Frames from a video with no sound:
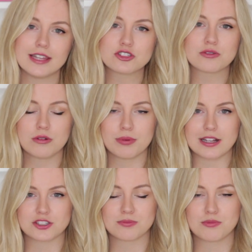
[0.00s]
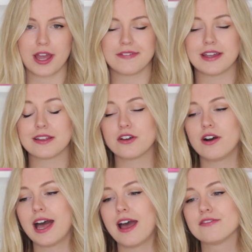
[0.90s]
natural Belgian brand. They
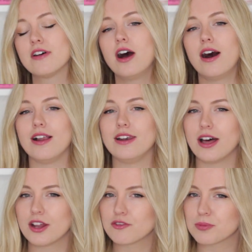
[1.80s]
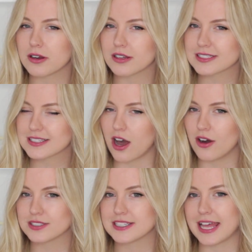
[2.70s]
don't have a lot of products
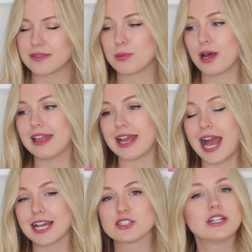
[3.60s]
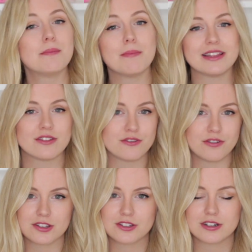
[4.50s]
out yet, but I actually met the
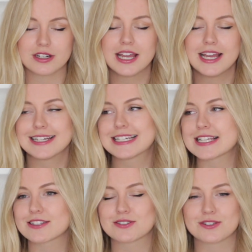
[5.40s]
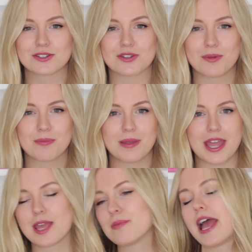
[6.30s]
founder. She's a total
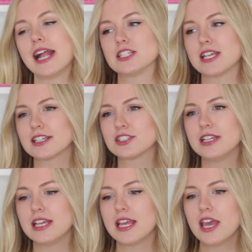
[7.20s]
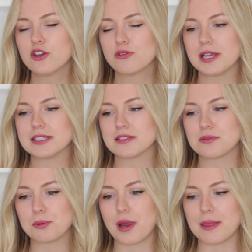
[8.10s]
babe, and she actually created
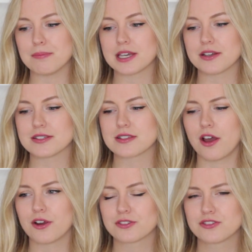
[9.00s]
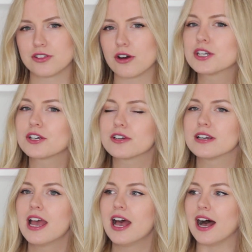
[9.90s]
the brand because her
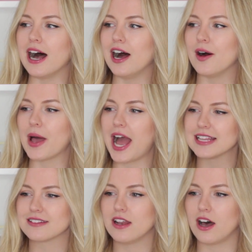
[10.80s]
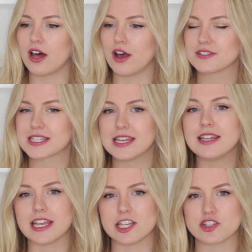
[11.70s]
daughter had a lot of
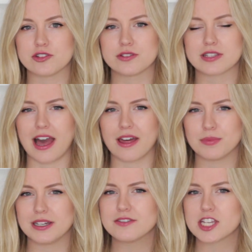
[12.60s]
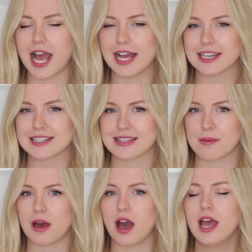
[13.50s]
skin issues. I believe she had
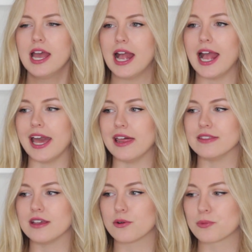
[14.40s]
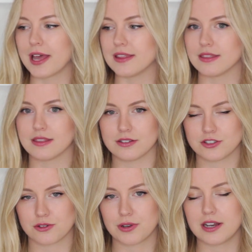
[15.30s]
eczema. And when
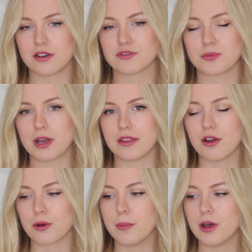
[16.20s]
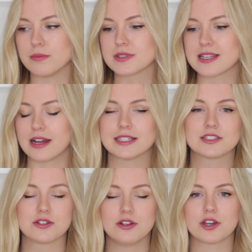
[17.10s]
the creator of the brand, her mom,
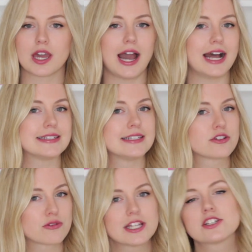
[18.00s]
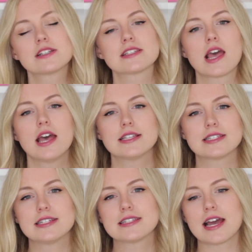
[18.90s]
started to look at ingredients,
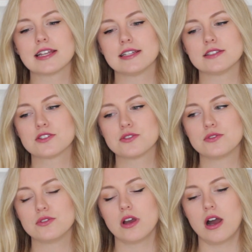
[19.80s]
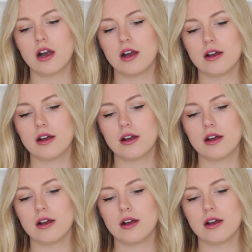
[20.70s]
she decided to